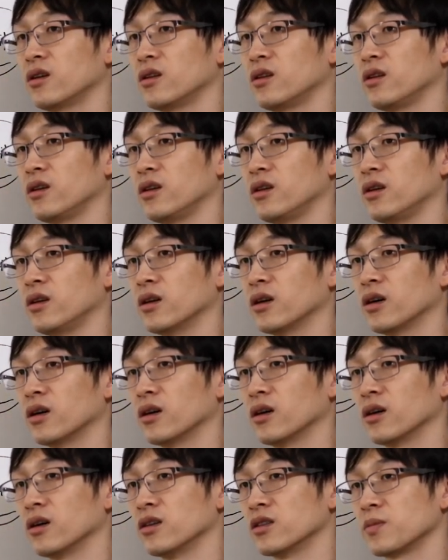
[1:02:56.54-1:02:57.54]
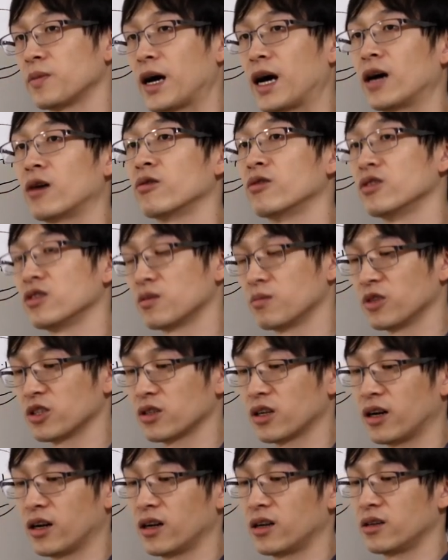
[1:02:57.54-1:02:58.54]
its power is much
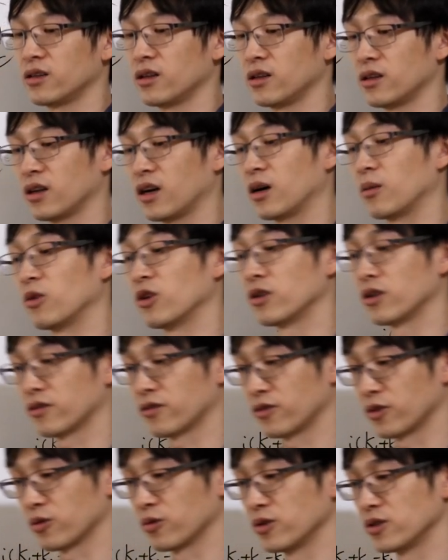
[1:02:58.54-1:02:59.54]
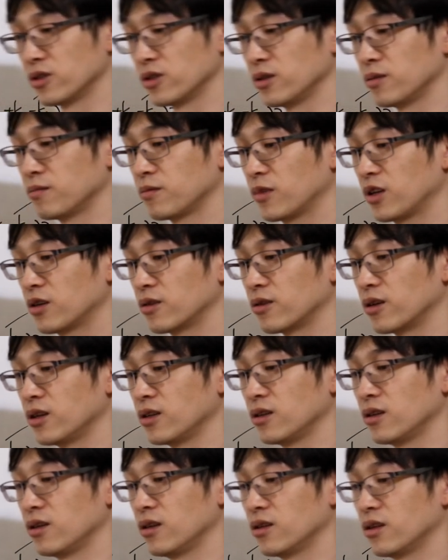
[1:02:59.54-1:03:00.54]
higher than the harmonic frequency,
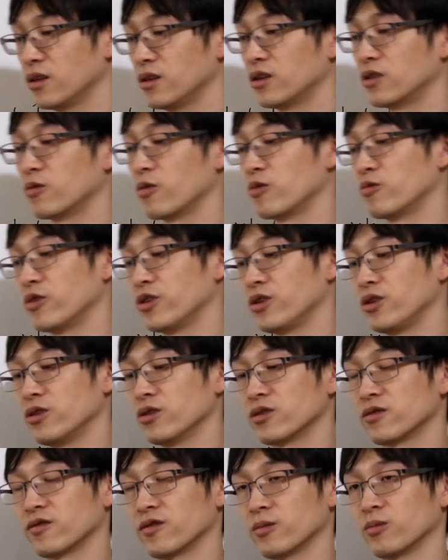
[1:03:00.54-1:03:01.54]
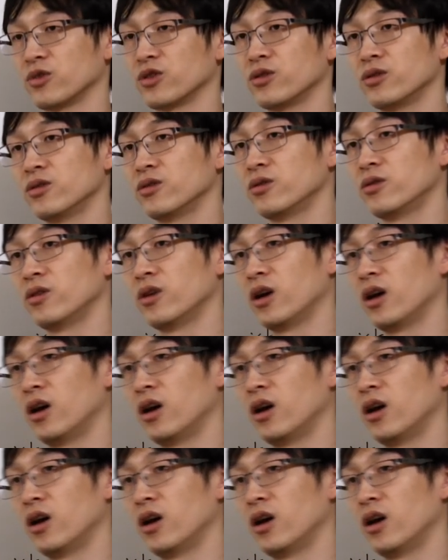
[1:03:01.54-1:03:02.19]
right? There we reduce from two